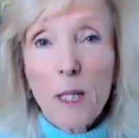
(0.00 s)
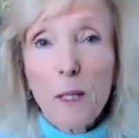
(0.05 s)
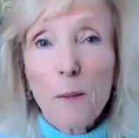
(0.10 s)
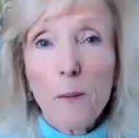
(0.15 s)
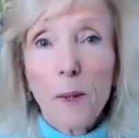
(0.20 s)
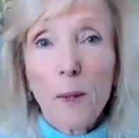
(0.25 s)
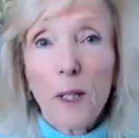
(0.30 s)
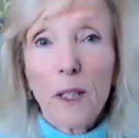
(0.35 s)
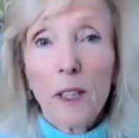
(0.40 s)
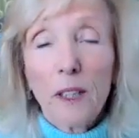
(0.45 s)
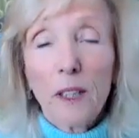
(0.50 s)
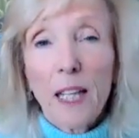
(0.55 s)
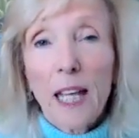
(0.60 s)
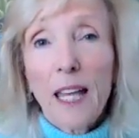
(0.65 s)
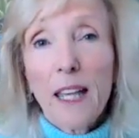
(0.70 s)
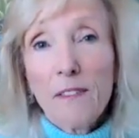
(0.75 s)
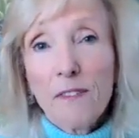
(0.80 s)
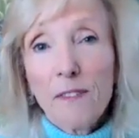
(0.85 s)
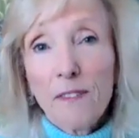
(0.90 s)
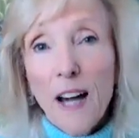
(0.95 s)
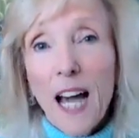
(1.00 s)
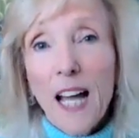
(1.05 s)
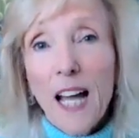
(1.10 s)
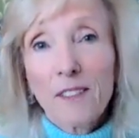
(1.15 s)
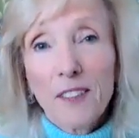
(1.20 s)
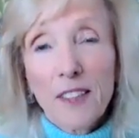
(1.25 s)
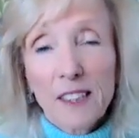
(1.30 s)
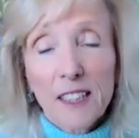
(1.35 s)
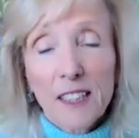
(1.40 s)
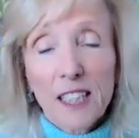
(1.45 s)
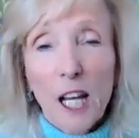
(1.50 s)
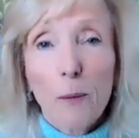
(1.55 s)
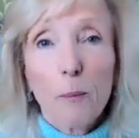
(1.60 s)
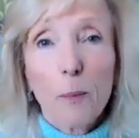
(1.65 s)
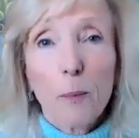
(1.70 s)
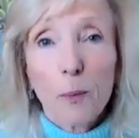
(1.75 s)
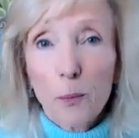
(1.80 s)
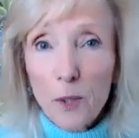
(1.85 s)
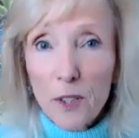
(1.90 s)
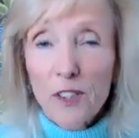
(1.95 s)
people a five step
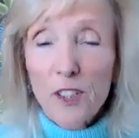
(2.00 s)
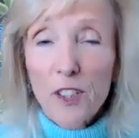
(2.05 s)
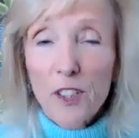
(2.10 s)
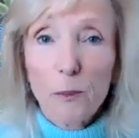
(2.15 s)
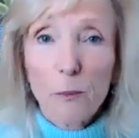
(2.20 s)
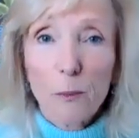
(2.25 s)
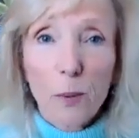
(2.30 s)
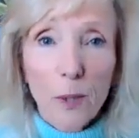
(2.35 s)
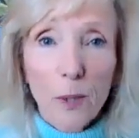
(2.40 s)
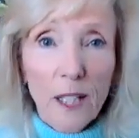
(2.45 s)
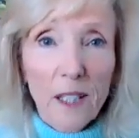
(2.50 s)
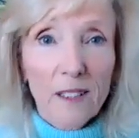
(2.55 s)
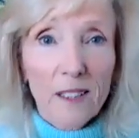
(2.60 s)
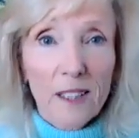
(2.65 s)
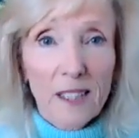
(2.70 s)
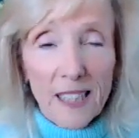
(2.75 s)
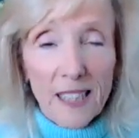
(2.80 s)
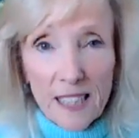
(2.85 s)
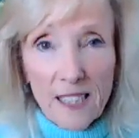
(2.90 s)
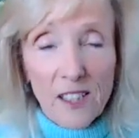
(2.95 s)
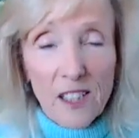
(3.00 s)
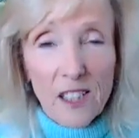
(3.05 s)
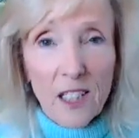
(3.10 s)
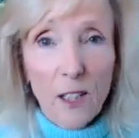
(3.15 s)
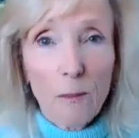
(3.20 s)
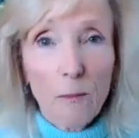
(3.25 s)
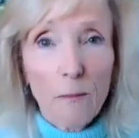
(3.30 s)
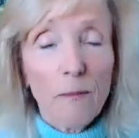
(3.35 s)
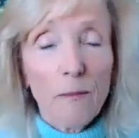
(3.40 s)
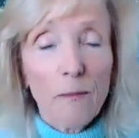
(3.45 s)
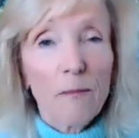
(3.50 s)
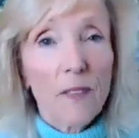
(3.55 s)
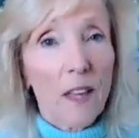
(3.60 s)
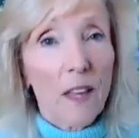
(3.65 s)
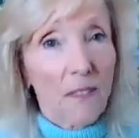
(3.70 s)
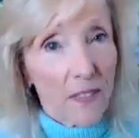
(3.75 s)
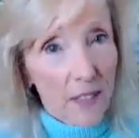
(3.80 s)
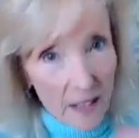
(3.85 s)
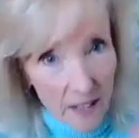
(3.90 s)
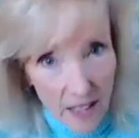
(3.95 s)
wisdom prayer system
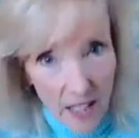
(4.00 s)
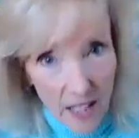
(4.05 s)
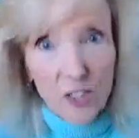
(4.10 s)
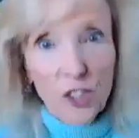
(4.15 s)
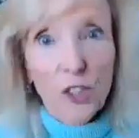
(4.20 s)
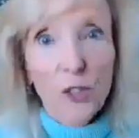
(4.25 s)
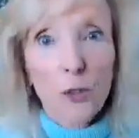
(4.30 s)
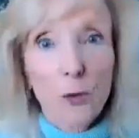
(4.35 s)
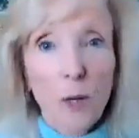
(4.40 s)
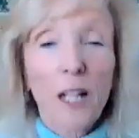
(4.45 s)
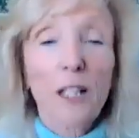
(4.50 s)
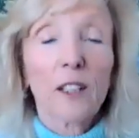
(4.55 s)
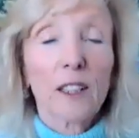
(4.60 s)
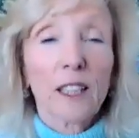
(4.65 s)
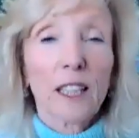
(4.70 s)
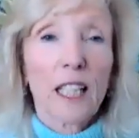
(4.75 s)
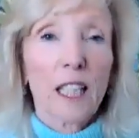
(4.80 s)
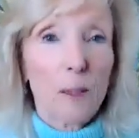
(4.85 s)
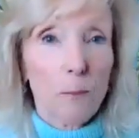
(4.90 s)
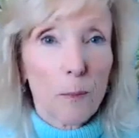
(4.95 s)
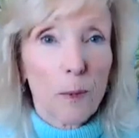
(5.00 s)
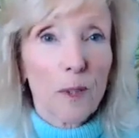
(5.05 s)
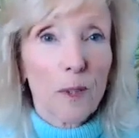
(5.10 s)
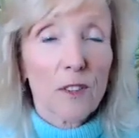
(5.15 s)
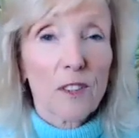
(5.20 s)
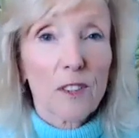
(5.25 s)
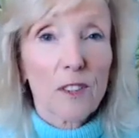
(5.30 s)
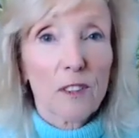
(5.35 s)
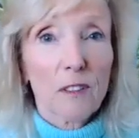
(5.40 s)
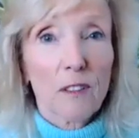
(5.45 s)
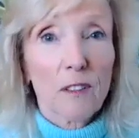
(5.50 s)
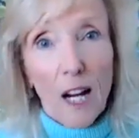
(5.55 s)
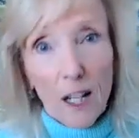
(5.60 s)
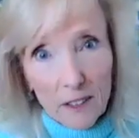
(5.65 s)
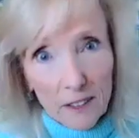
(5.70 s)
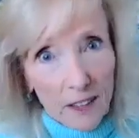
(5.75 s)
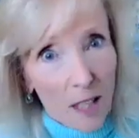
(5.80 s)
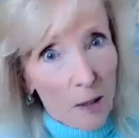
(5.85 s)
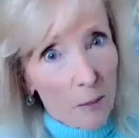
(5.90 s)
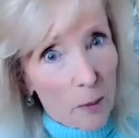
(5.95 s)
that the Akashic Record Keepers,
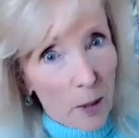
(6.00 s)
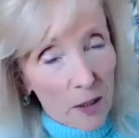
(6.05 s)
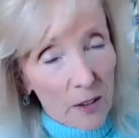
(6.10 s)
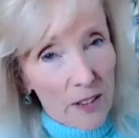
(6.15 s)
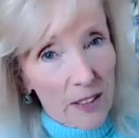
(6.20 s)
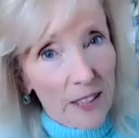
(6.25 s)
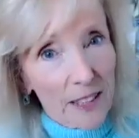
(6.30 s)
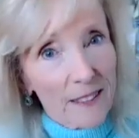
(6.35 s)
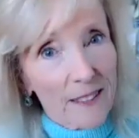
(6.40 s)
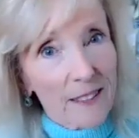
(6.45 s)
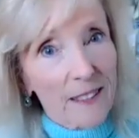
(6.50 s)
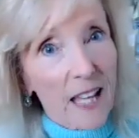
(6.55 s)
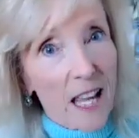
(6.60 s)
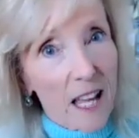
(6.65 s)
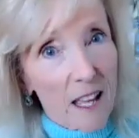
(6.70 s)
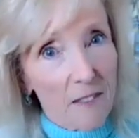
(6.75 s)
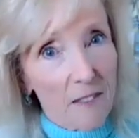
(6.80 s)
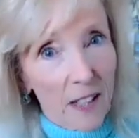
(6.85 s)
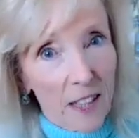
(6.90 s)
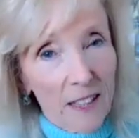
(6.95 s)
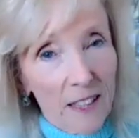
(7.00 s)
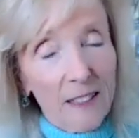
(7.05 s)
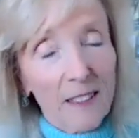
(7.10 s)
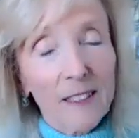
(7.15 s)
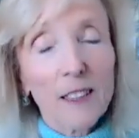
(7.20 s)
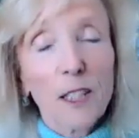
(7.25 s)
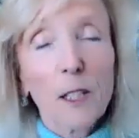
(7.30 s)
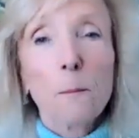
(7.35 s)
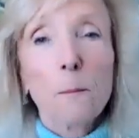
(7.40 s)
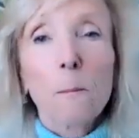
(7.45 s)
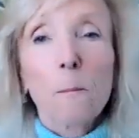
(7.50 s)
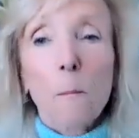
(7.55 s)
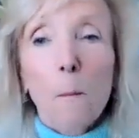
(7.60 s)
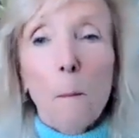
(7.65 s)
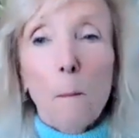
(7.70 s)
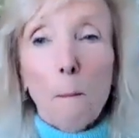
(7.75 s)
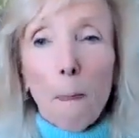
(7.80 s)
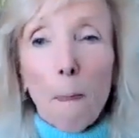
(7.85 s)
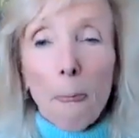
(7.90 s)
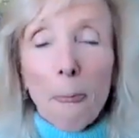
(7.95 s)
our librarians, gave us.
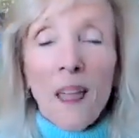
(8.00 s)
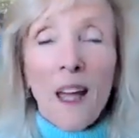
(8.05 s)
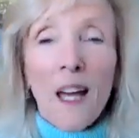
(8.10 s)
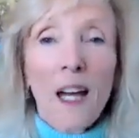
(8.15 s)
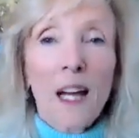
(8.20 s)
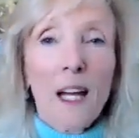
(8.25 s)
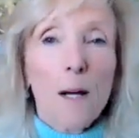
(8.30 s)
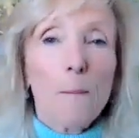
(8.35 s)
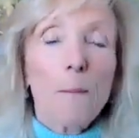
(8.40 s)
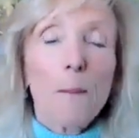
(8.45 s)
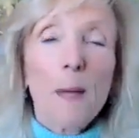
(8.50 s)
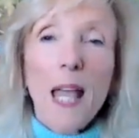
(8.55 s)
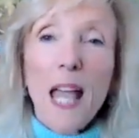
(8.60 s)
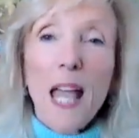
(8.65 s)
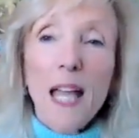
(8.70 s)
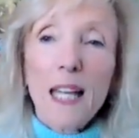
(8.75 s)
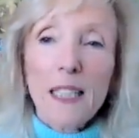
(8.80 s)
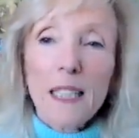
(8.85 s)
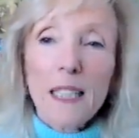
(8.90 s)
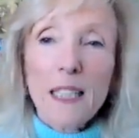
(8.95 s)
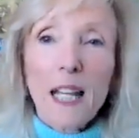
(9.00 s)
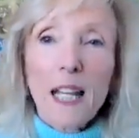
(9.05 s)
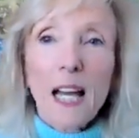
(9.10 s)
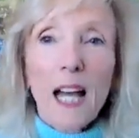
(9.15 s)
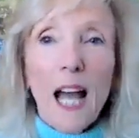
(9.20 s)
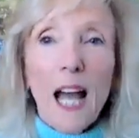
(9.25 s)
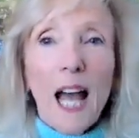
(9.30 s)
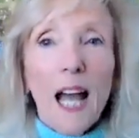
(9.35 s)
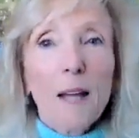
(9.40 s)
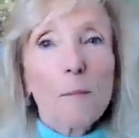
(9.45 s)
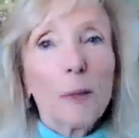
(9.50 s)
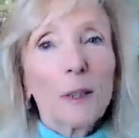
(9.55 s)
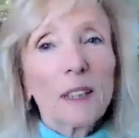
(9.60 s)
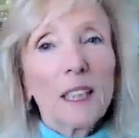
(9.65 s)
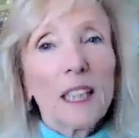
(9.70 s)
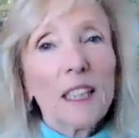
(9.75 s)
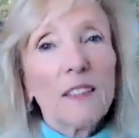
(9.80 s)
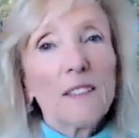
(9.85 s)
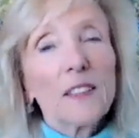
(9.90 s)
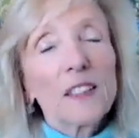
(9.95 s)
Um, and I
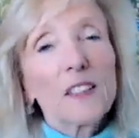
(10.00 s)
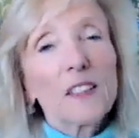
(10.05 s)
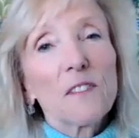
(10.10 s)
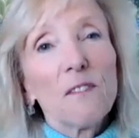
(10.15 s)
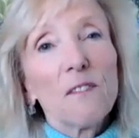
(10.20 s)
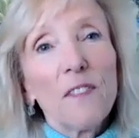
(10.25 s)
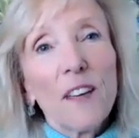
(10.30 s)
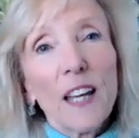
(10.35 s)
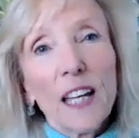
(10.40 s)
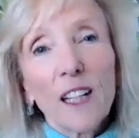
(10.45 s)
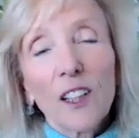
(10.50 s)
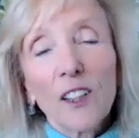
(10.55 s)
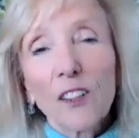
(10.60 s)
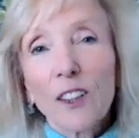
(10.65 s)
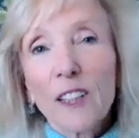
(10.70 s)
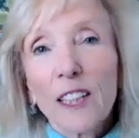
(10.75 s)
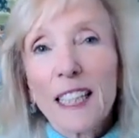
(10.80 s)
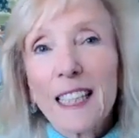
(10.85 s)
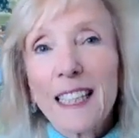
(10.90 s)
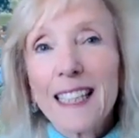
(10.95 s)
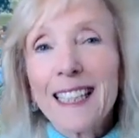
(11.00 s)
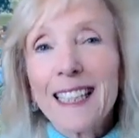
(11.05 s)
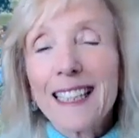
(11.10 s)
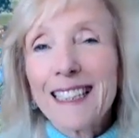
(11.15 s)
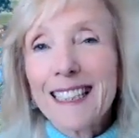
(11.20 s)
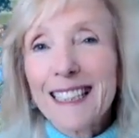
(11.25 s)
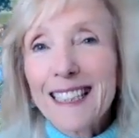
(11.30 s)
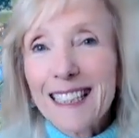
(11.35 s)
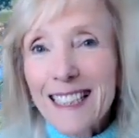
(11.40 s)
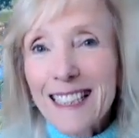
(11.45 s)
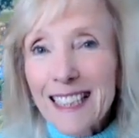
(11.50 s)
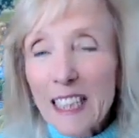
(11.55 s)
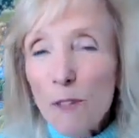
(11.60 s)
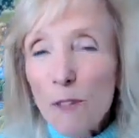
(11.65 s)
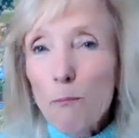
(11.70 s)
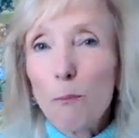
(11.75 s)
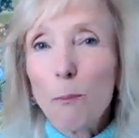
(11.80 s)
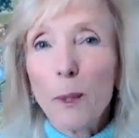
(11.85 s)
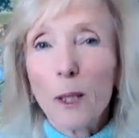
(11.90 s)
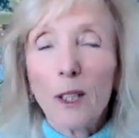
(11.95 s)
believe it's very
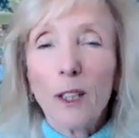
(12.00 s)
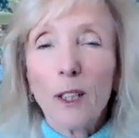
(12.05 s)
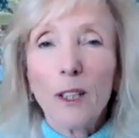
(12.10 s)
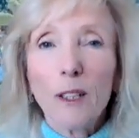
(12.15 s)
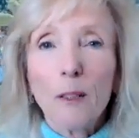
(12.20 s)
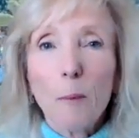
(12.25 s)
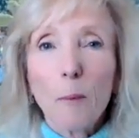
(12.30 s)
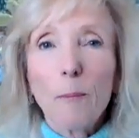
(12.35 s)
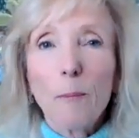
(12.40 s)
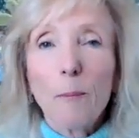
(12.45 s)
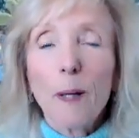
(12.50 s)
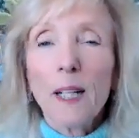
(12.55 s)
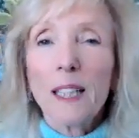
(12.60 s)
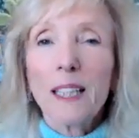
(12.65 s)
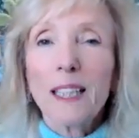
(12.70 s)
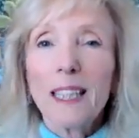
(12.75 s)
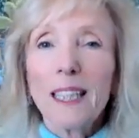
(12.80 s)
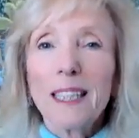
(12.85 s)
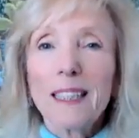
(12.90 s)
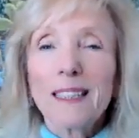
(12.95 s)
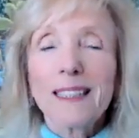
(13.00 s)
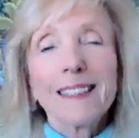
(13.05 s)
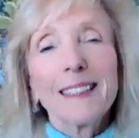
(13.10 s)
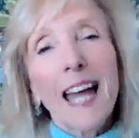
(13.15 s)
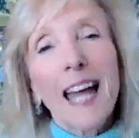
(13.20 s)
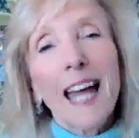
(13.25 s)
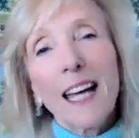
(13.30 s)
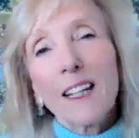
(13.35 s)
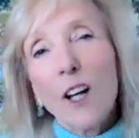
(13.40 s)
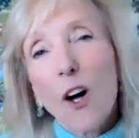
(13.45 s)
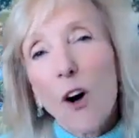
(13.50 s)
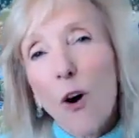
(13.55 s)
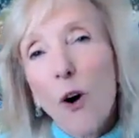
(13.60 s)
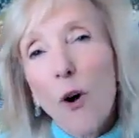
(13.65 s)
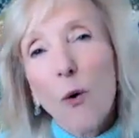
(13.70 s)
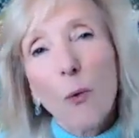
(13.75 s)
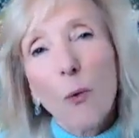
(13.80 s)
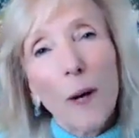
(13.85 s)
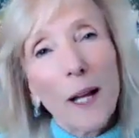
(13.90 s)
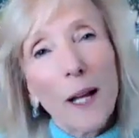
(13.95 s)
simple, but it's not
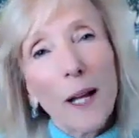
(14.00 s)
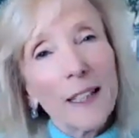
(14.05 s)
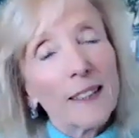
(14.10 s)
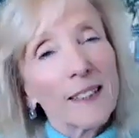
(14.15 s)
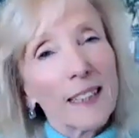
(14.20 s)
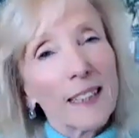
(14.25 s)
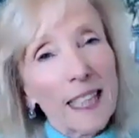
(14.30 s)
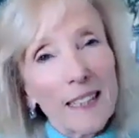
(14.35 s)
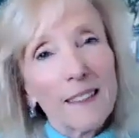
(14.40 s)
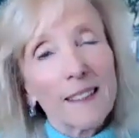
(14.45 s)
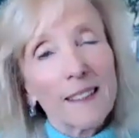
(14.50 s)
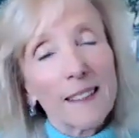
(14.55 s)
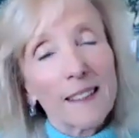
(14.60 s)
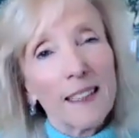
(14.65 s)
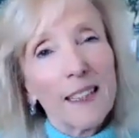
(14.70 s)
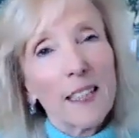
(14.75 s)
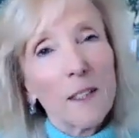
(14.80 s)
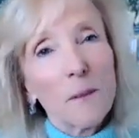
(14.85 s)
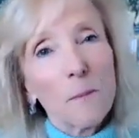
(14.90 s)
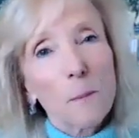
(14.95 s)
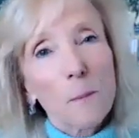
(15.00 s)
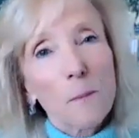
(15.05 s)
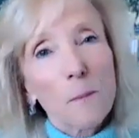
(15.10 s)
always easy.